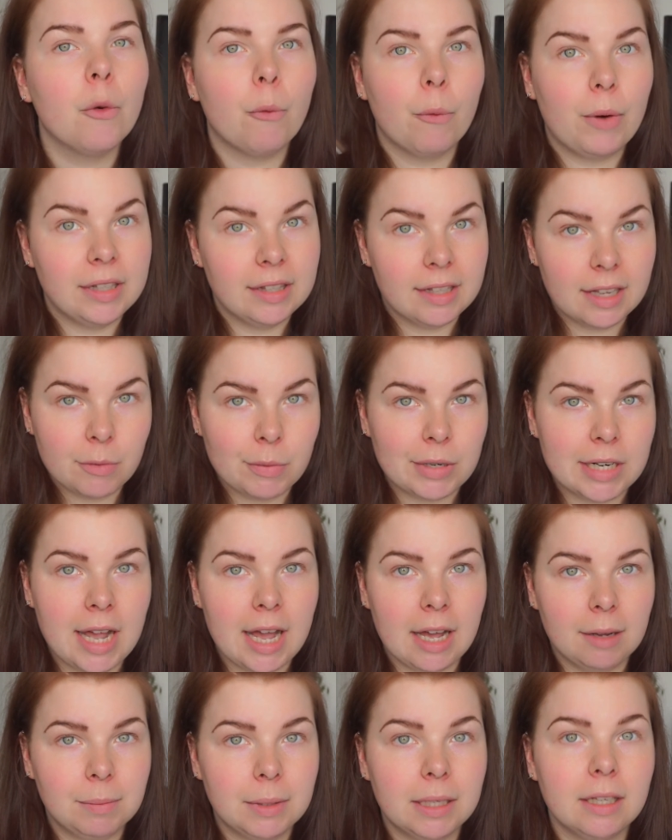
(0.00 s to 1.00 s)
When they were
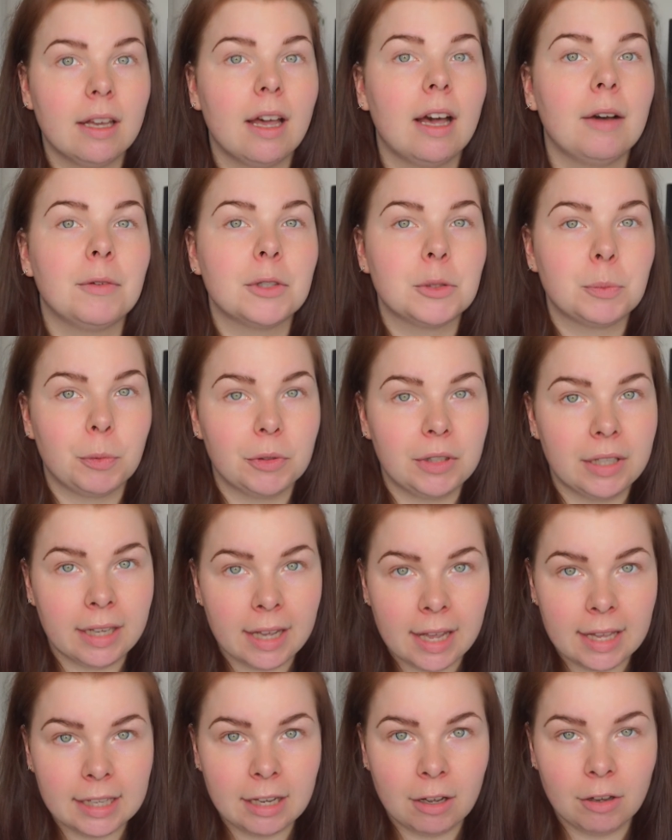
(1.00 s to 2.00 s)
happy, I was putting
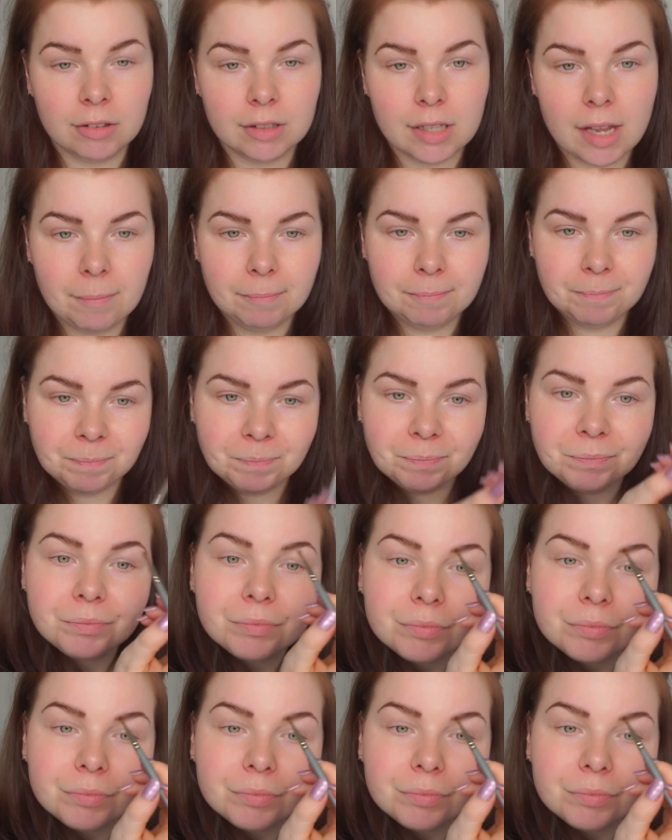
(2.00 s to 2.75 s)
henna on them,